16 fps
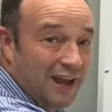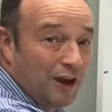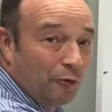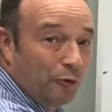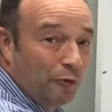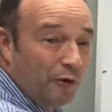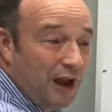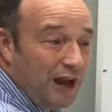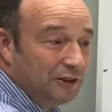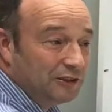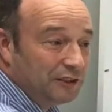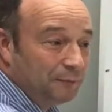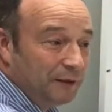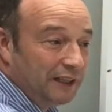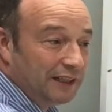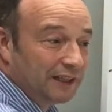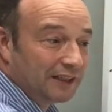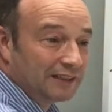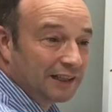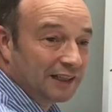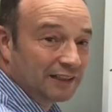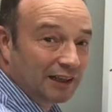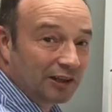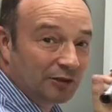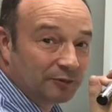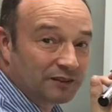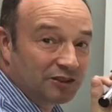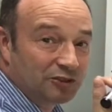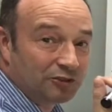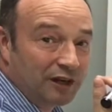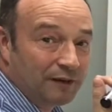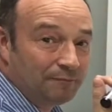roundy beak like that comes
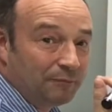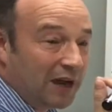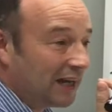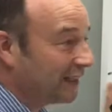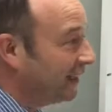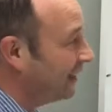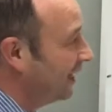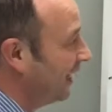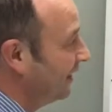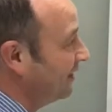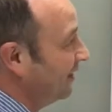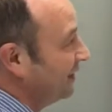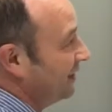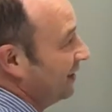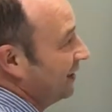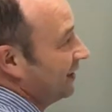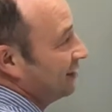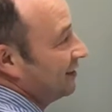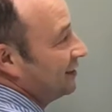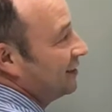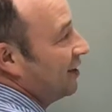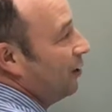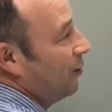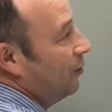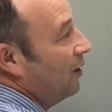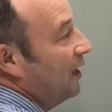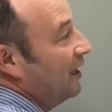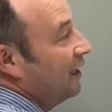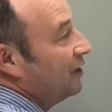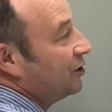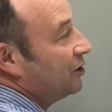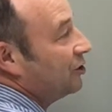straight back again like this. So
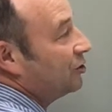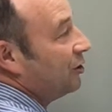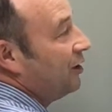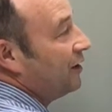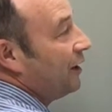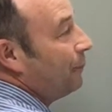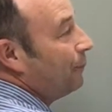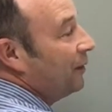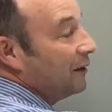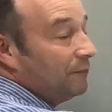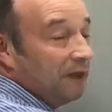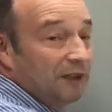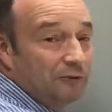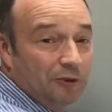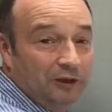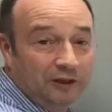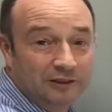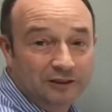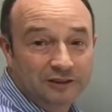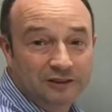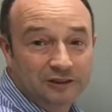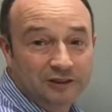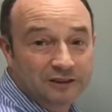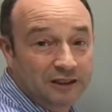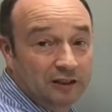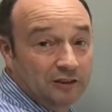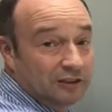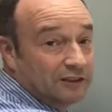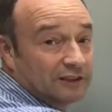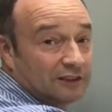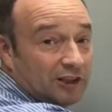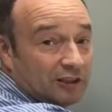to draw that big beak, what I'm going to do is I'm going
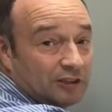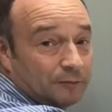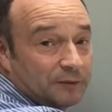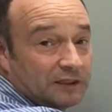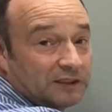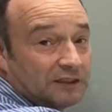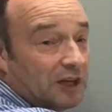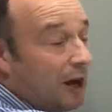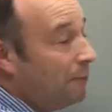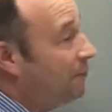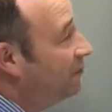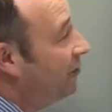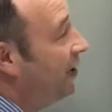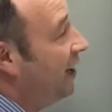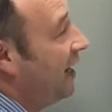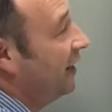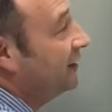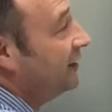to start up at the top of her head